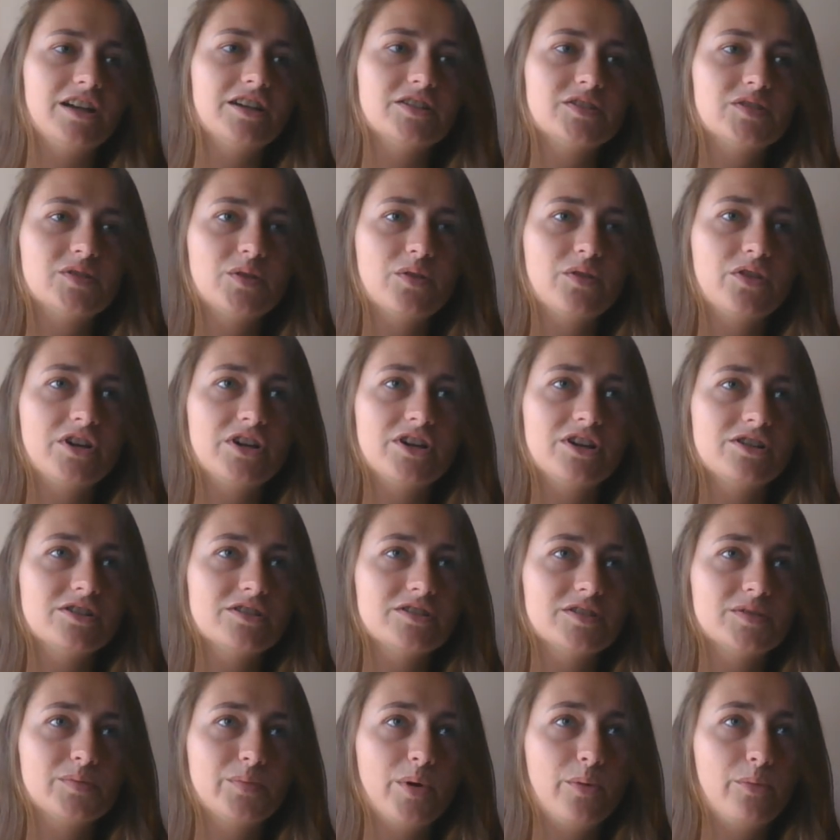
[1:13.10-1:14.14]
So
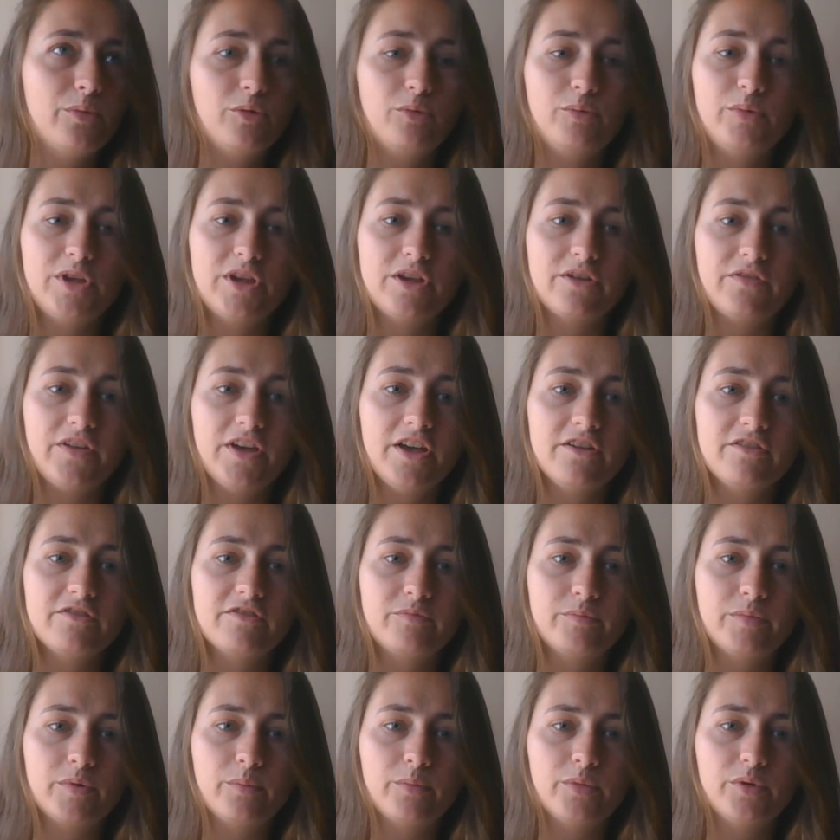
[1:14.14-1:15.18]
there's Bumble BFF,
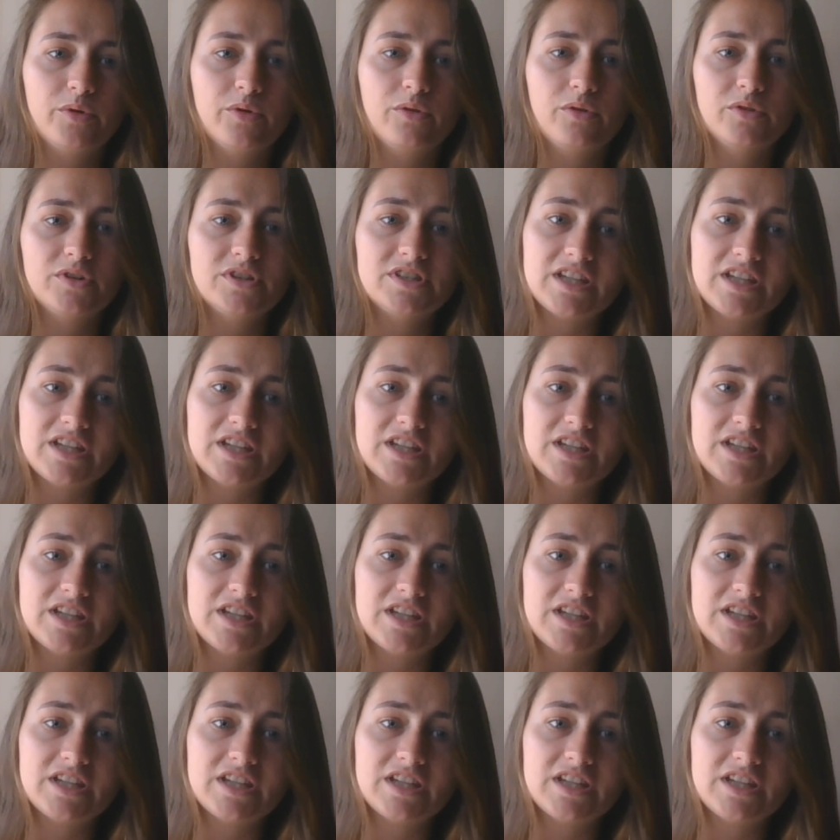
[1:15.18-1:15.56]
Bumble